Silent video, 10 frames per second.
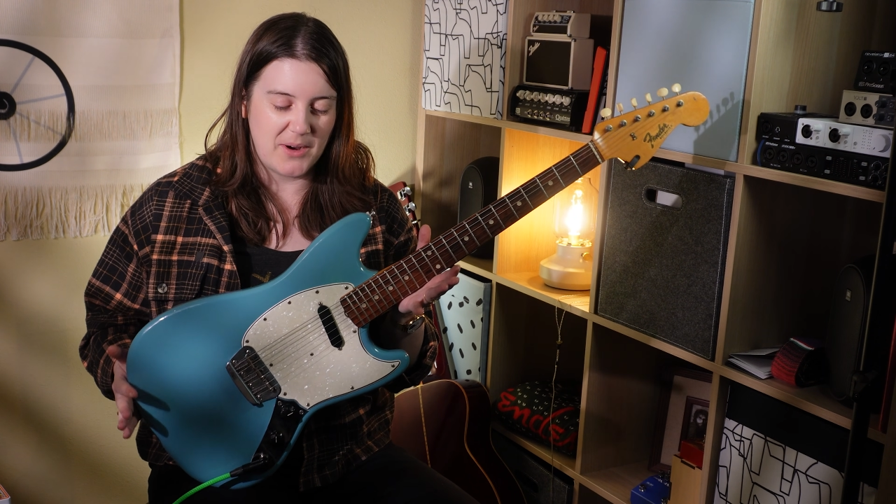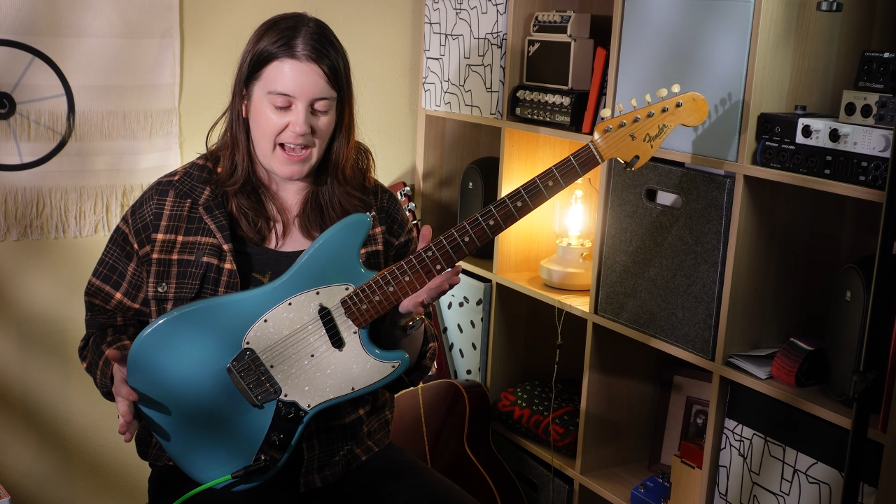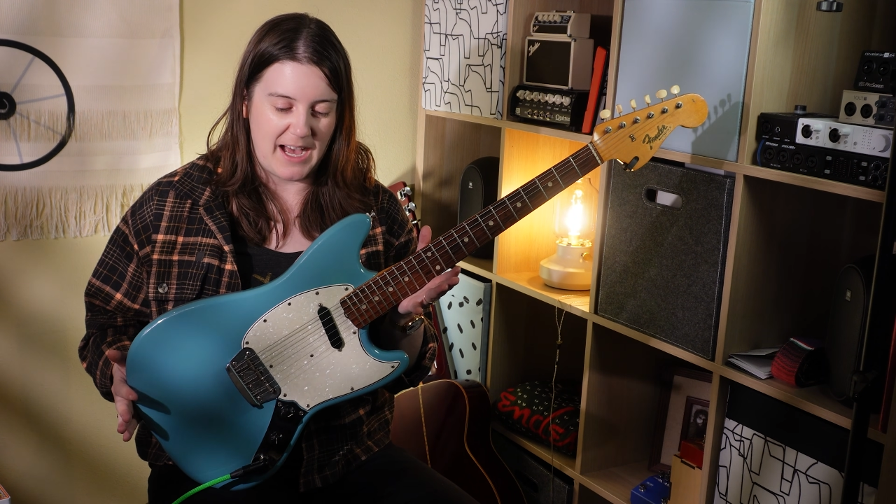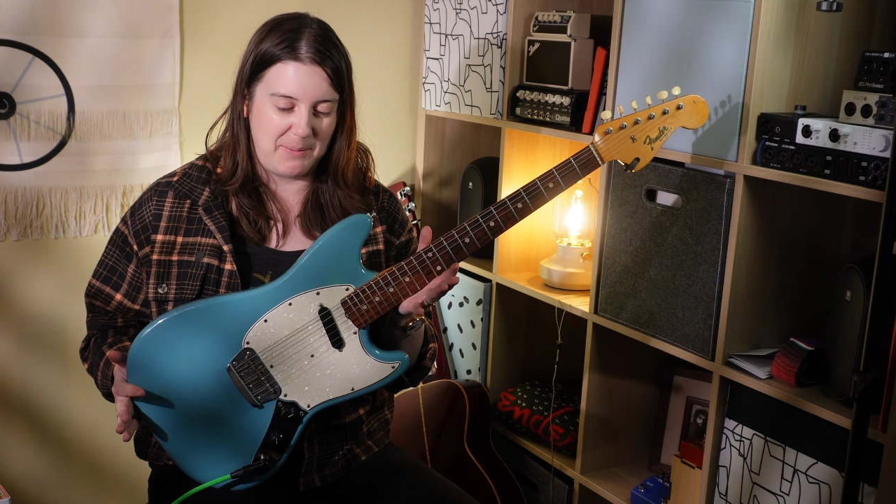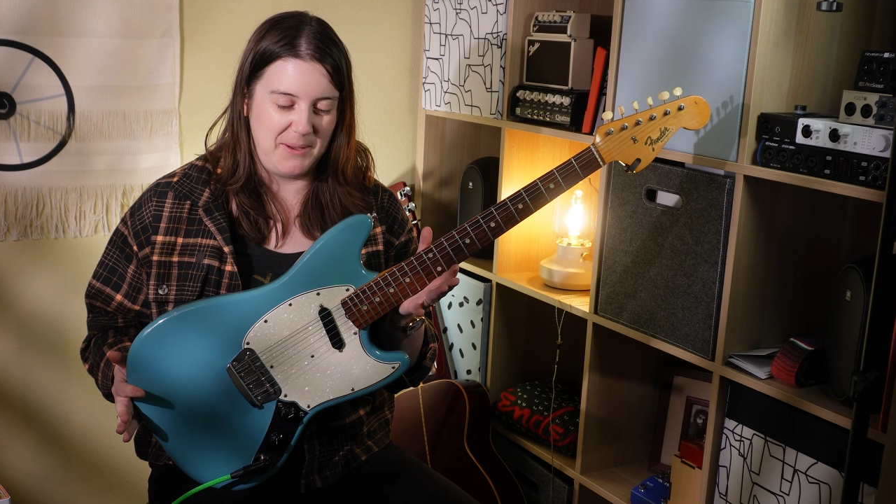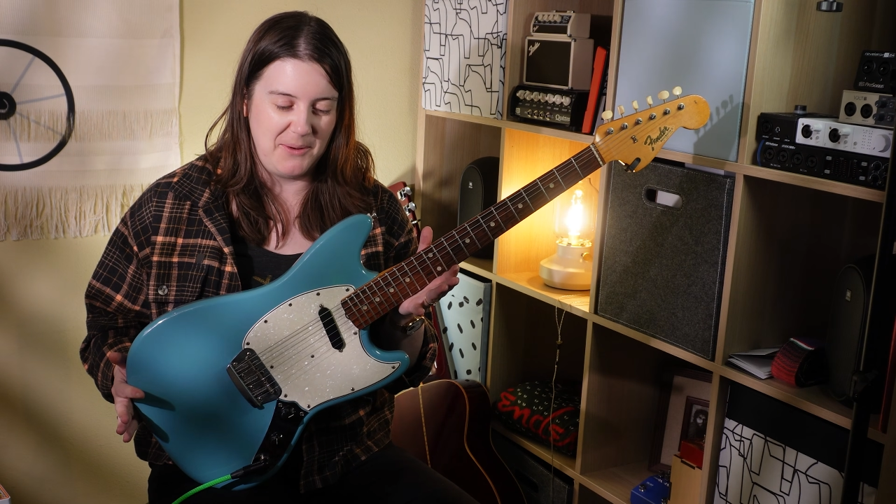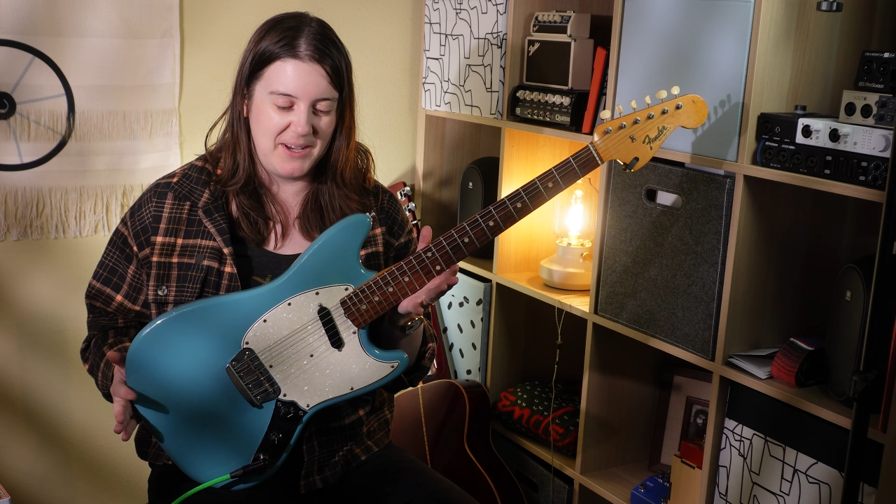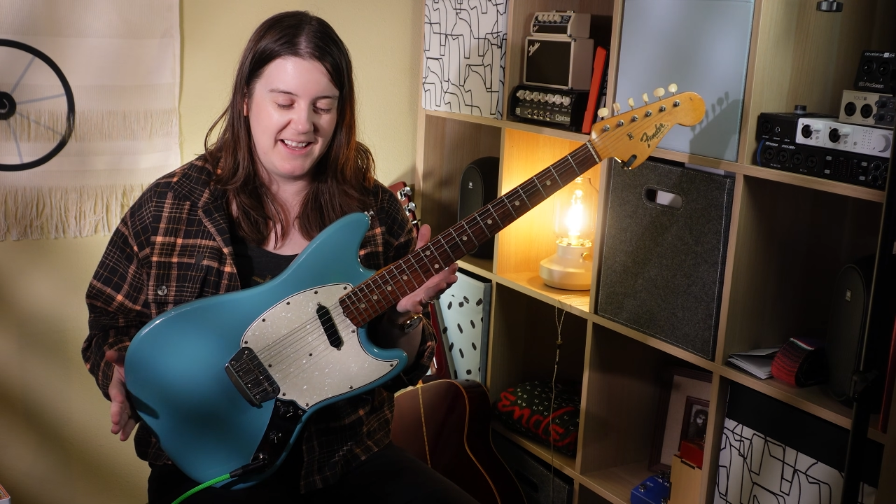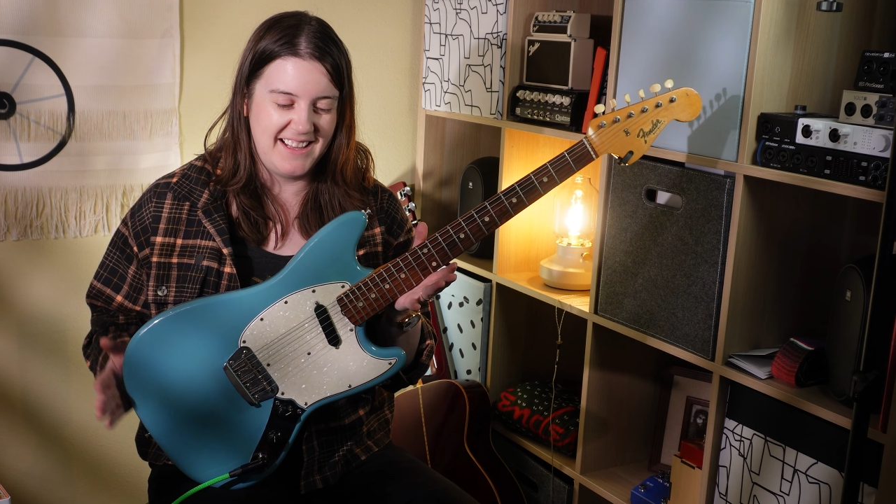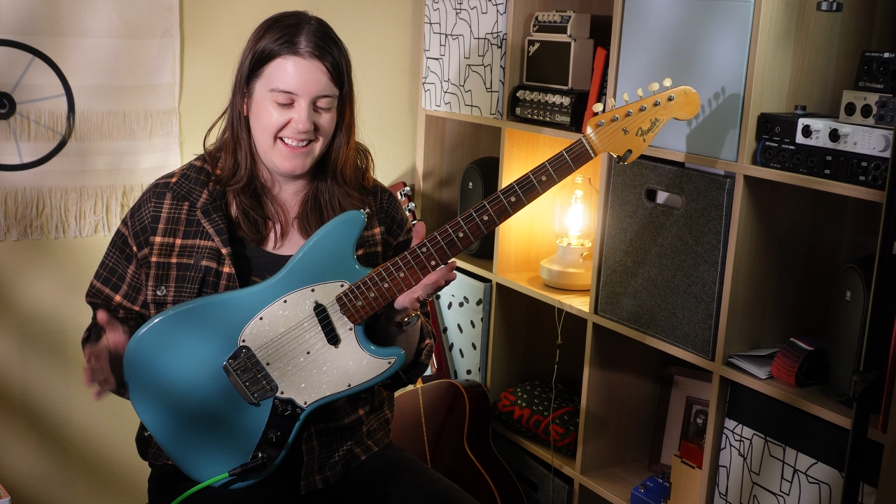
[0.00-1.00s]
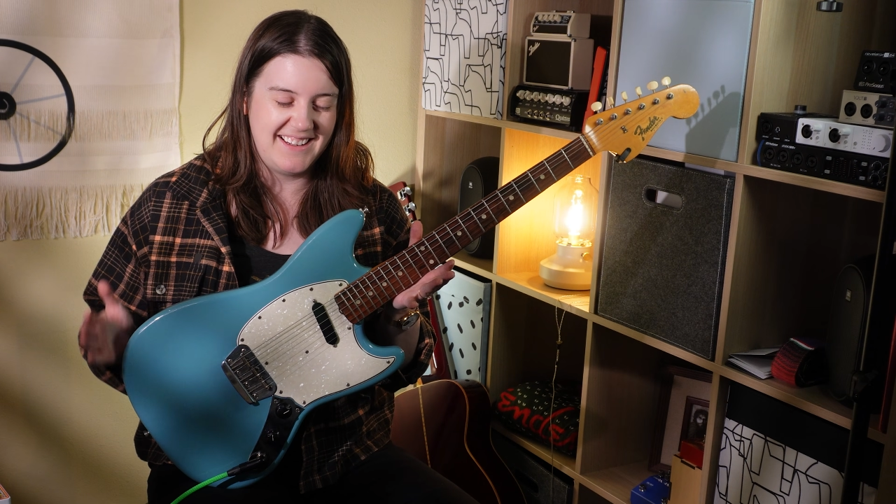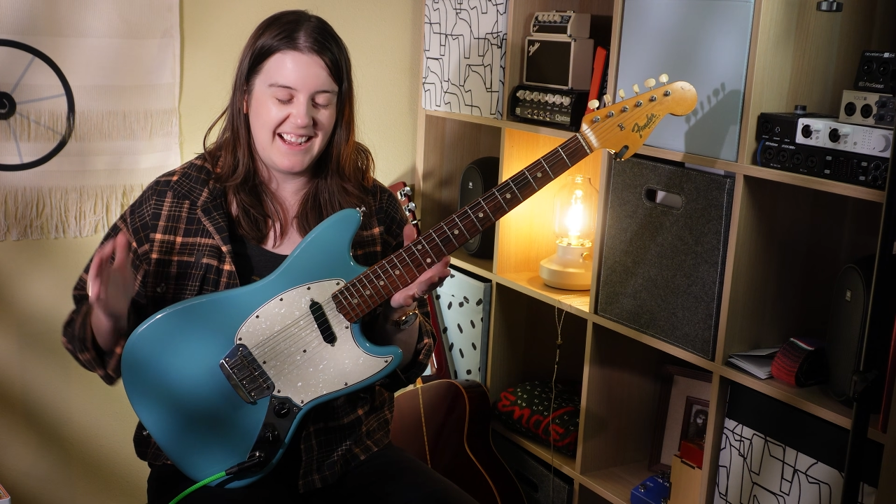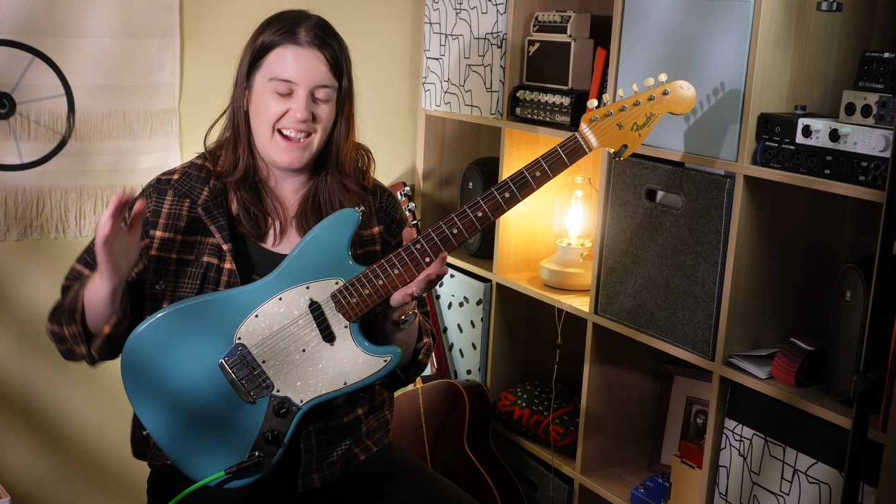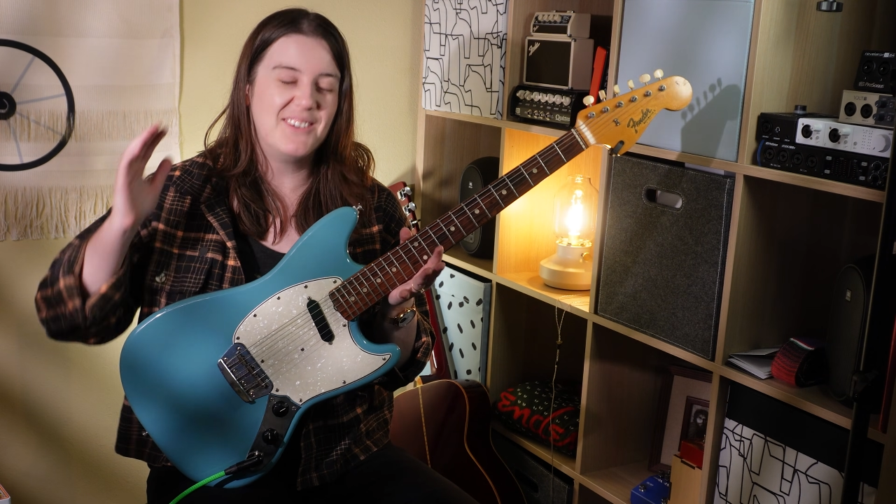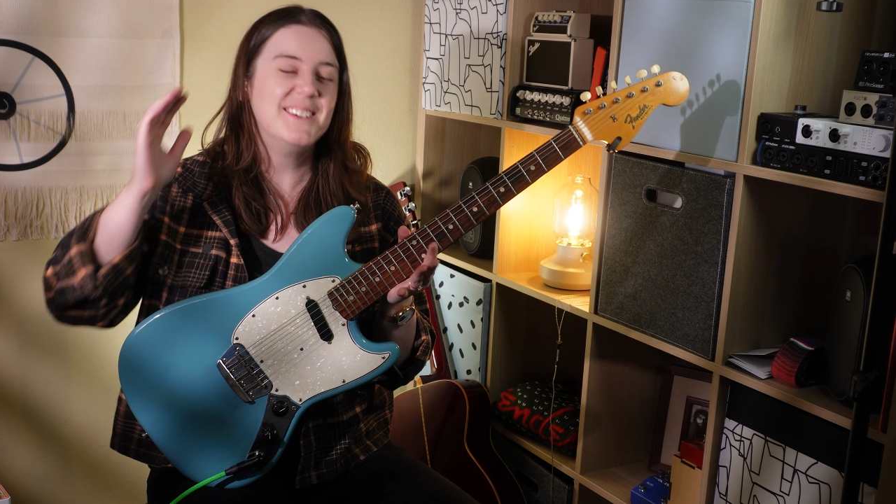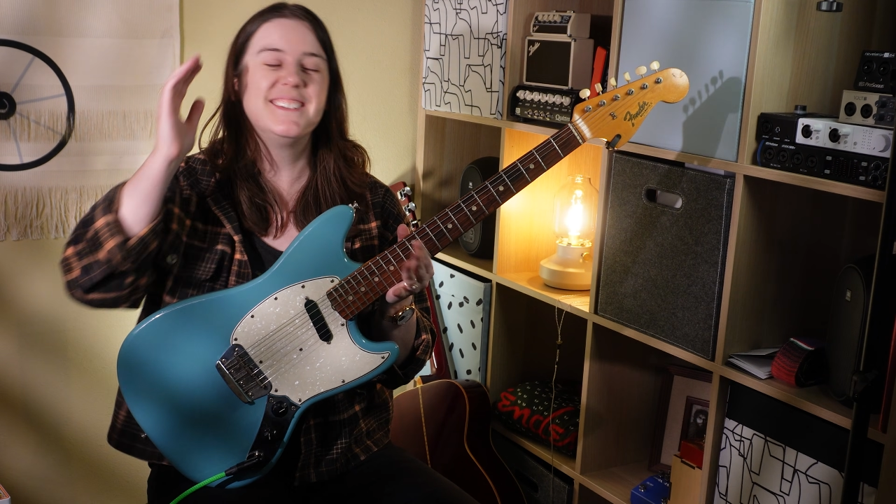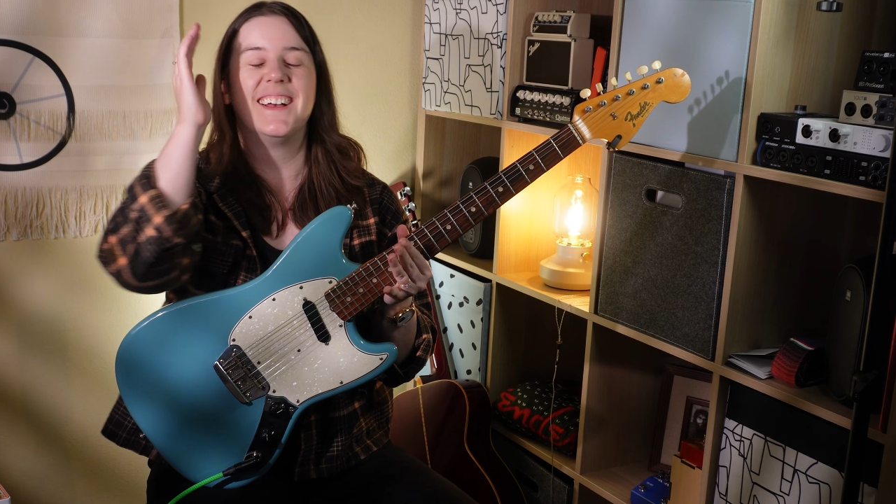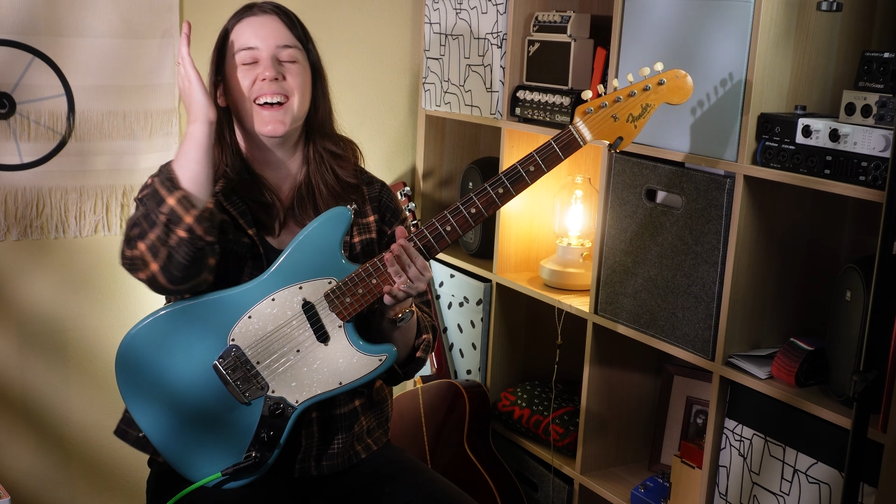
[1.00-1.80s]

happy with it now.